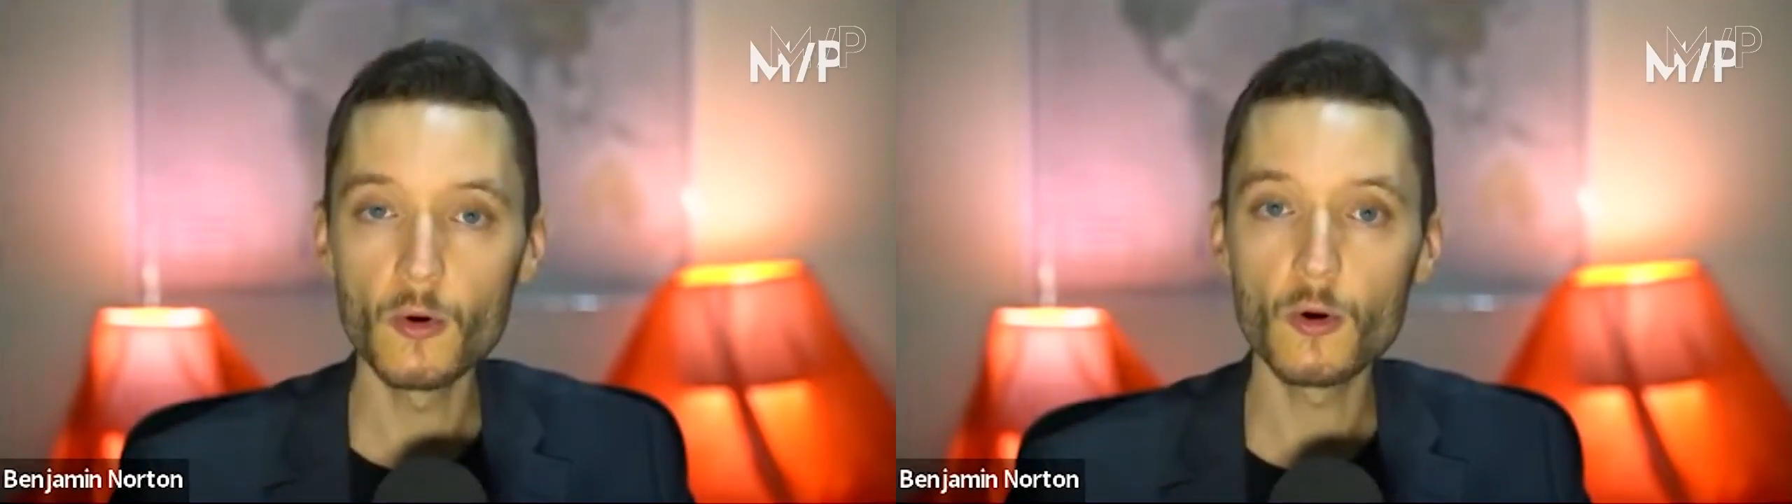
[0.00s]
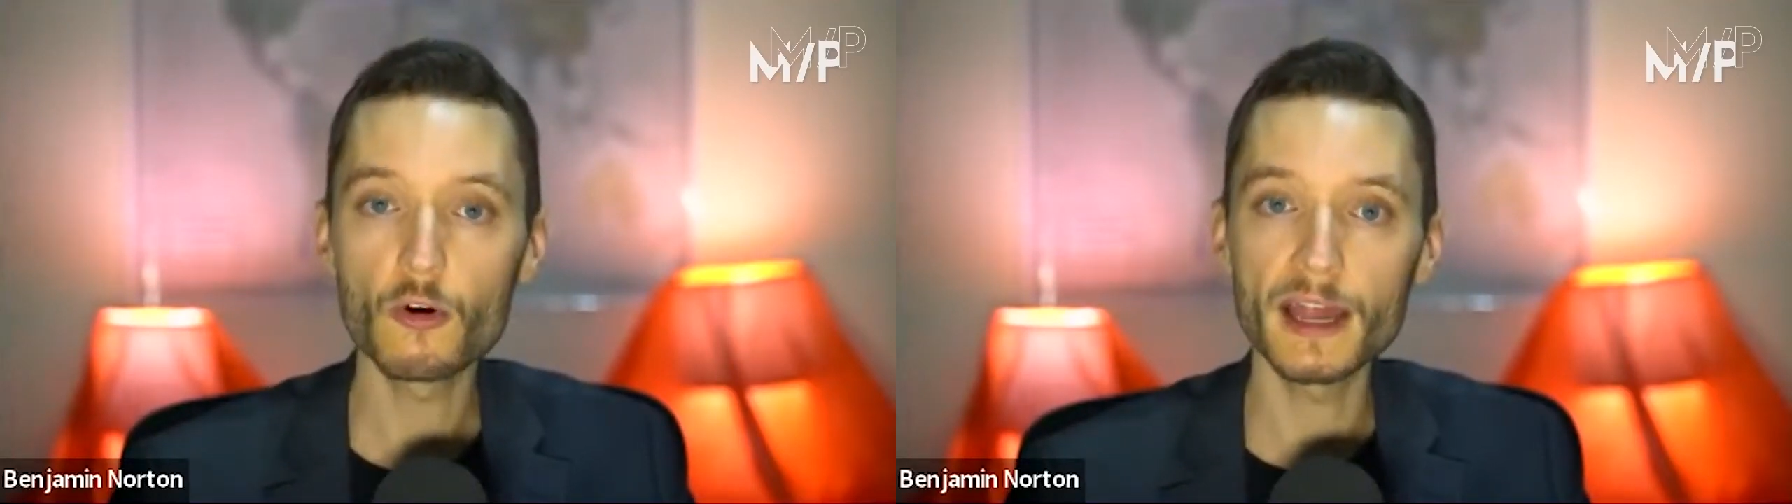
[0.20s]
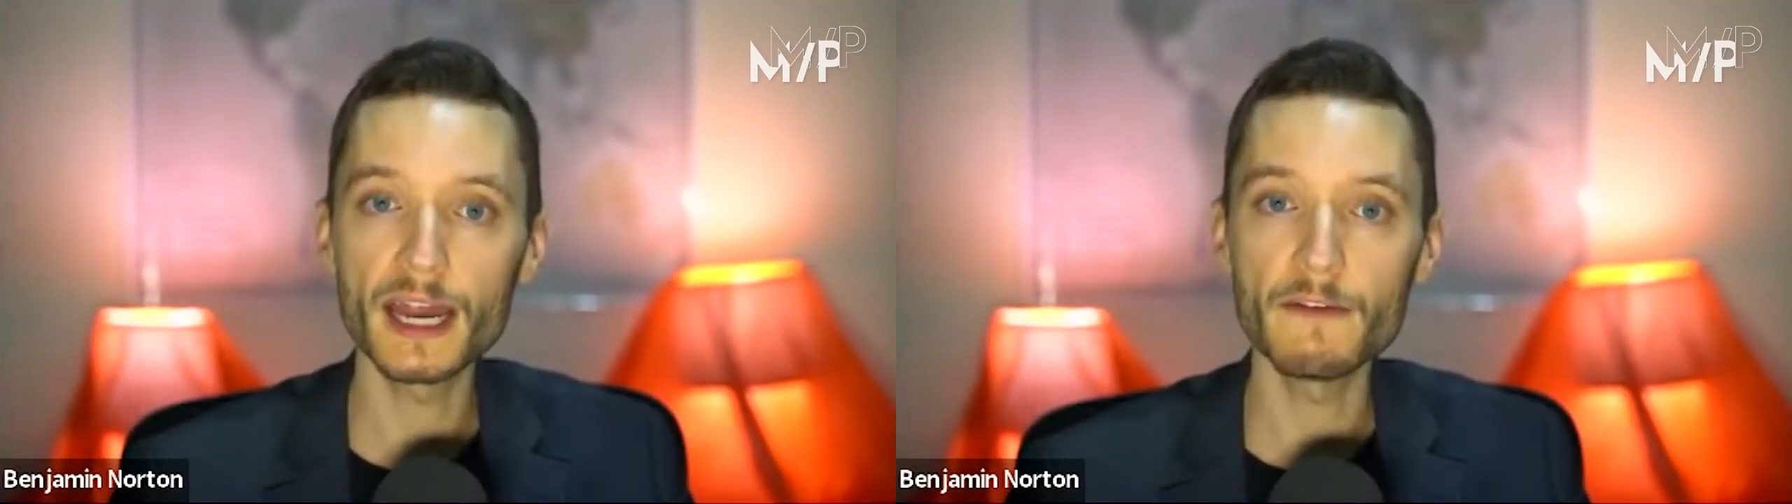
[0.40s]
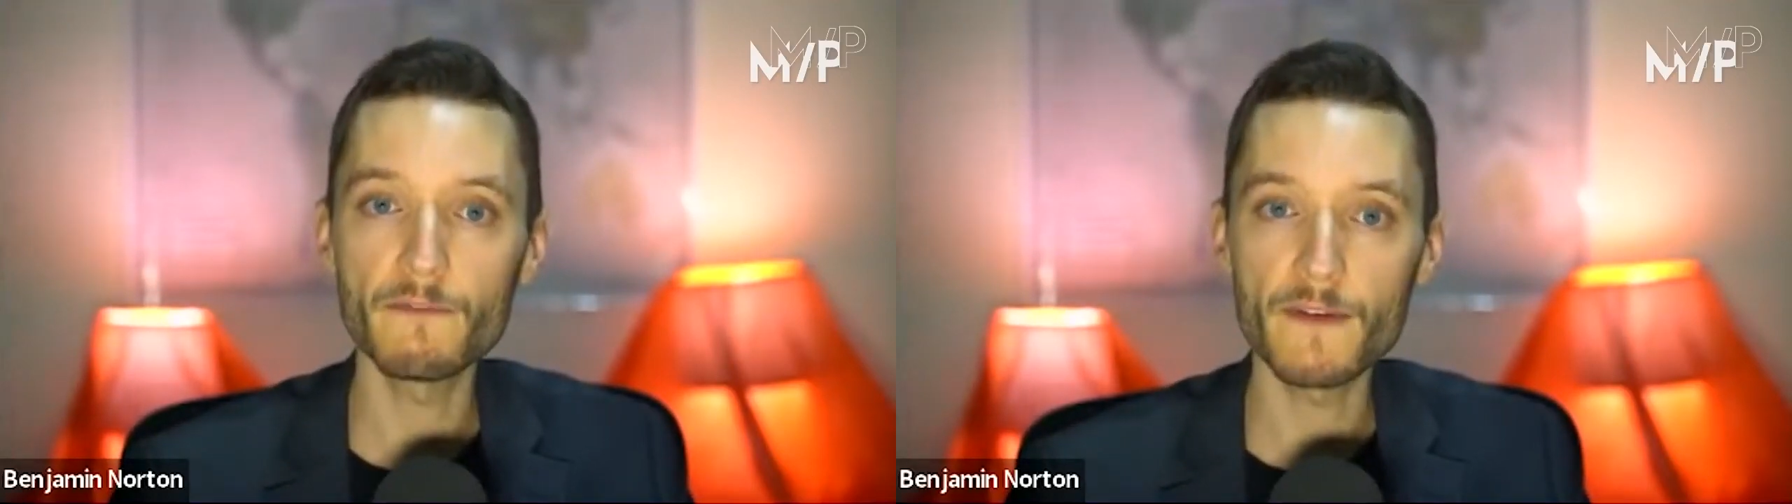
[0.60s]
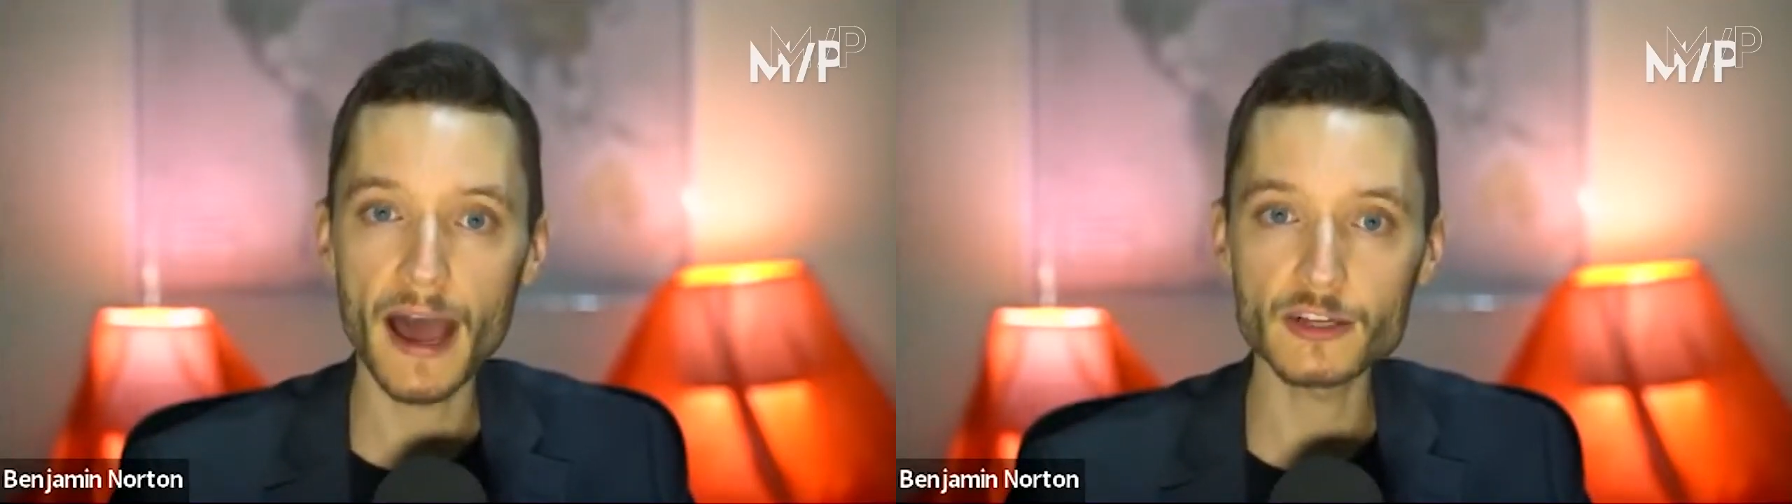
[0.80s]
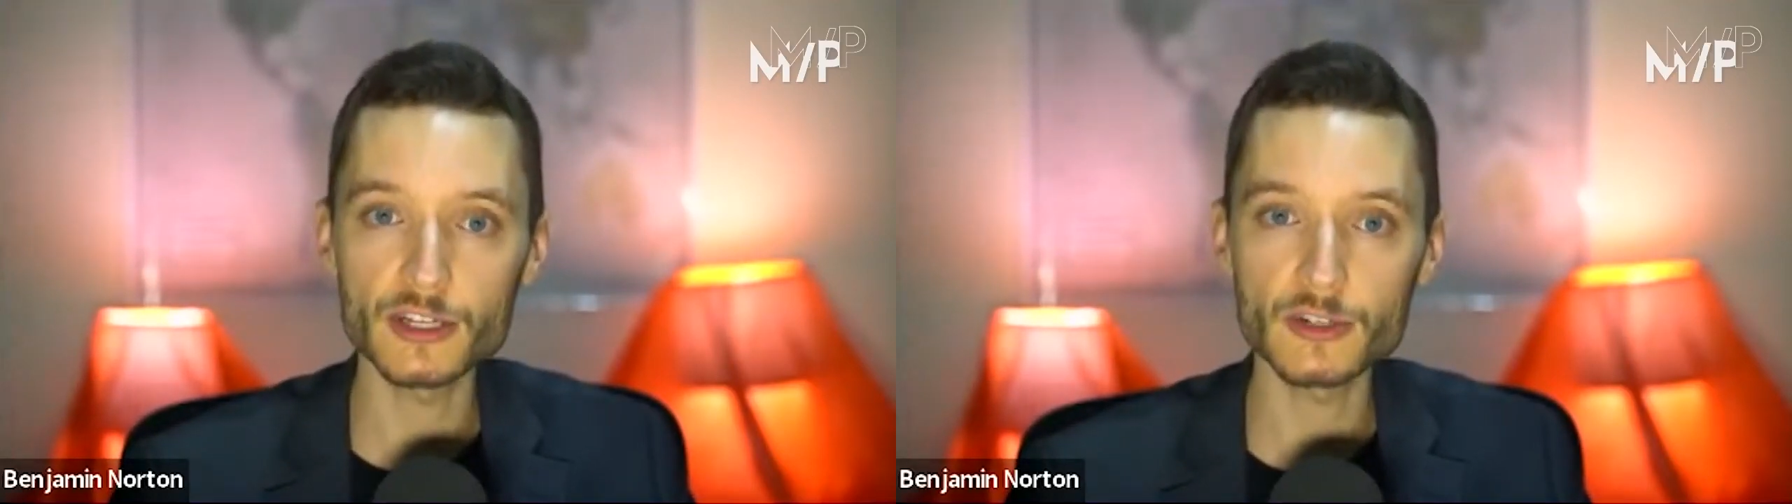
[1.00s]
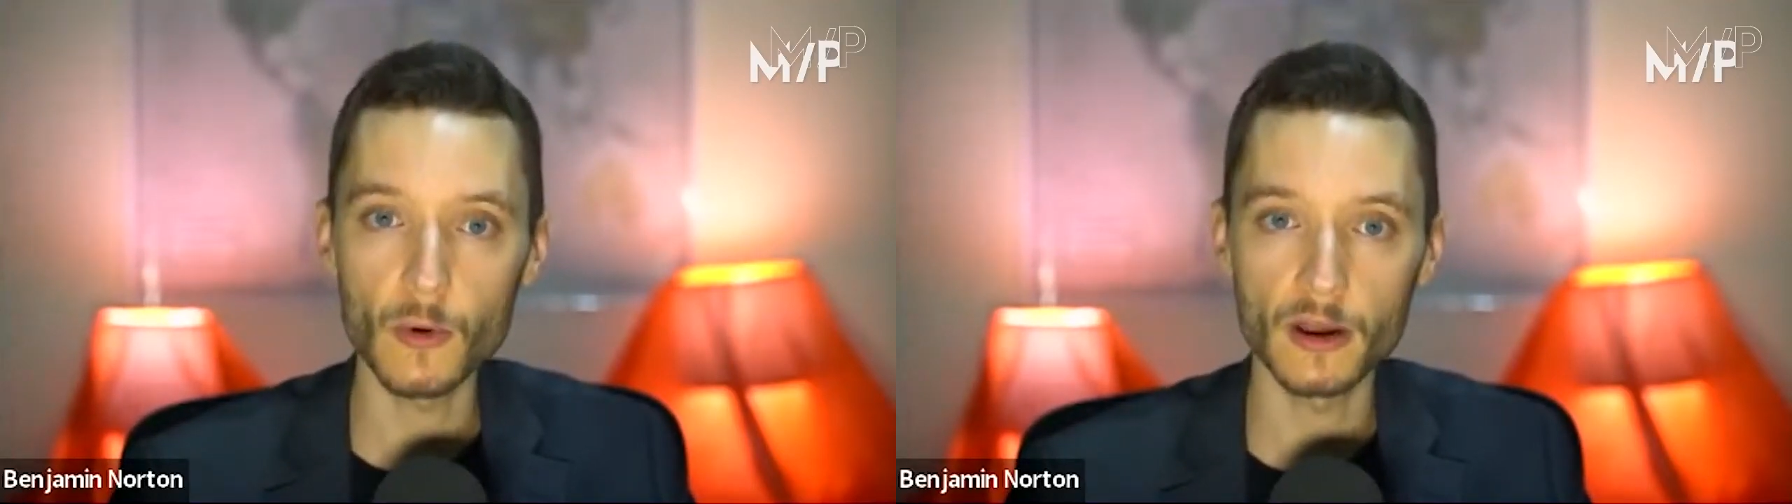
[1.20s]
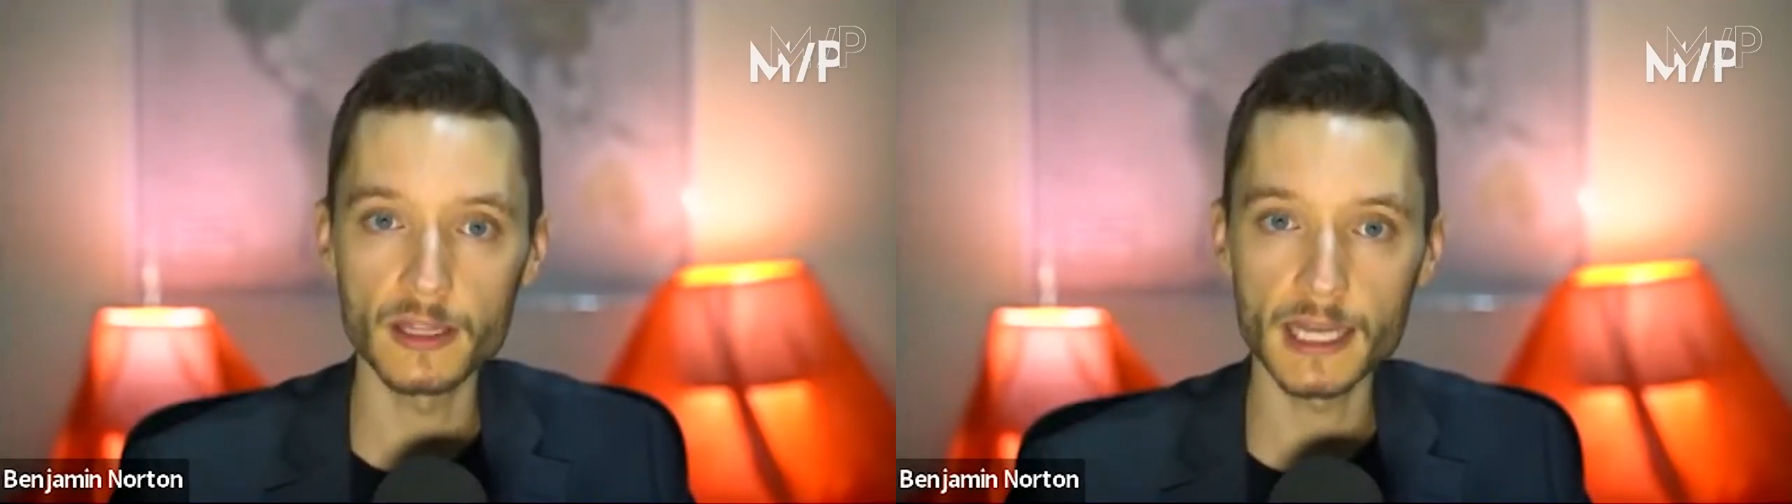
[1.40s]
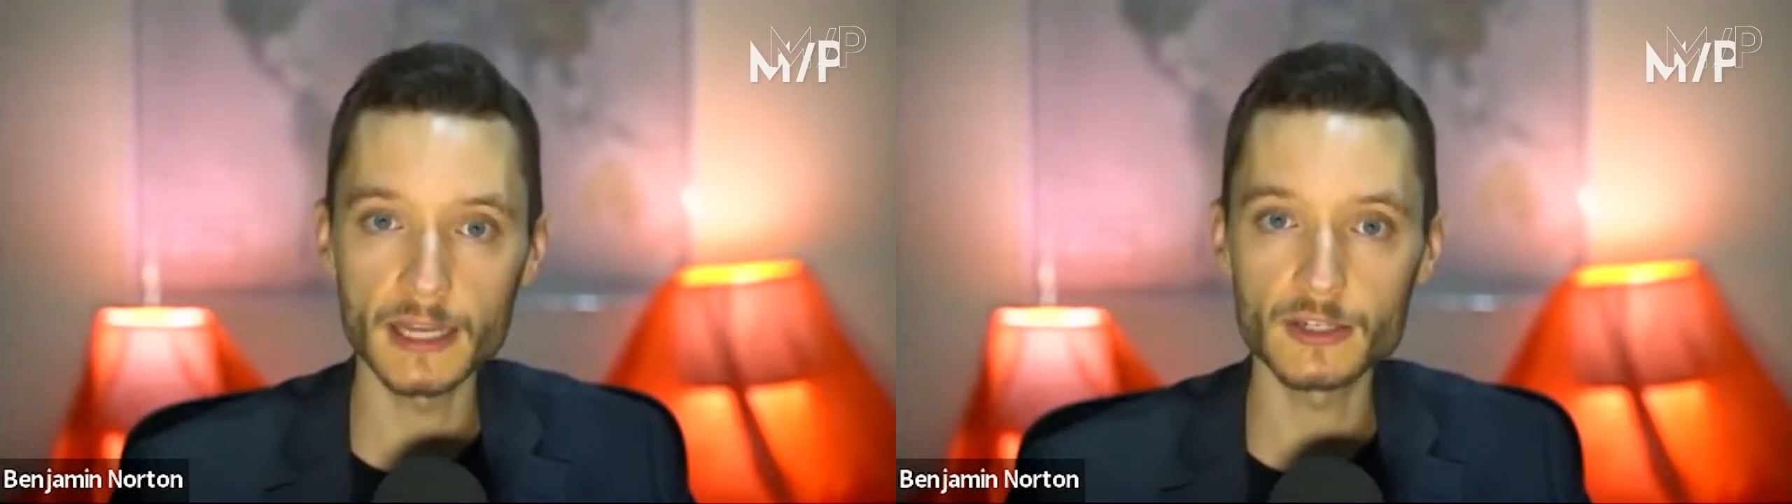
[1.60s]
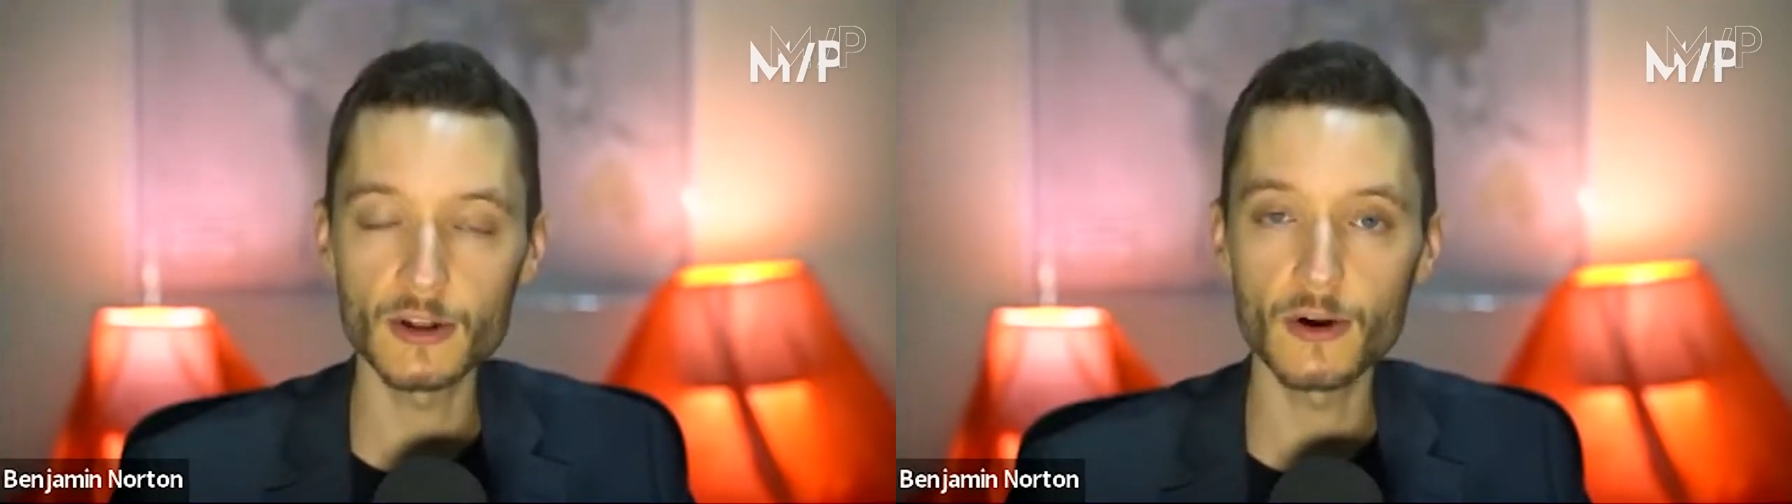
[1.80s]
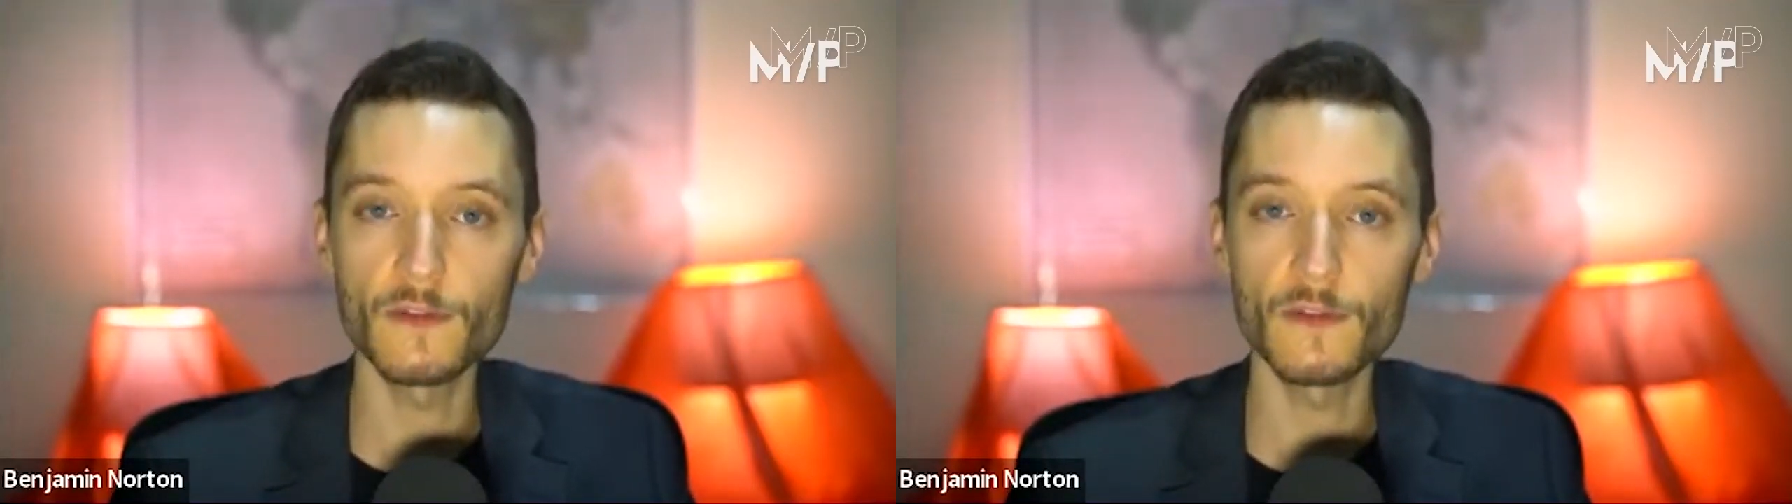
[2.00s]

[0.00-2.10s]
who created a fascist organization